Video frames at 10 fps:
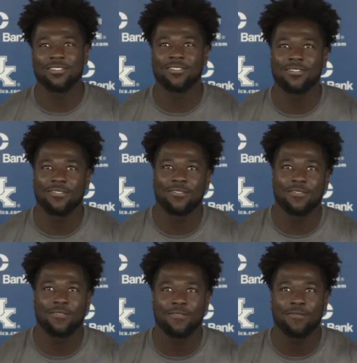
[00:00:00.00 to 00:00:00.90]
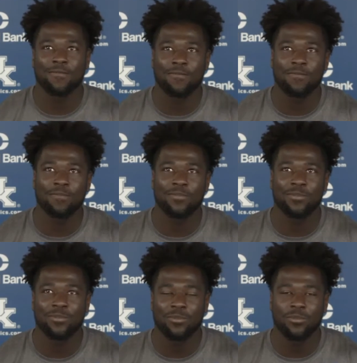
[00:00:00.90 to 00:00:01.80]

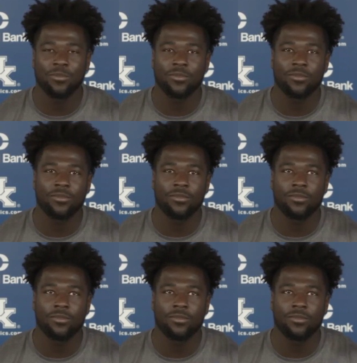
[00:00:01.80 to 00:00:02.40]
(no one is talking)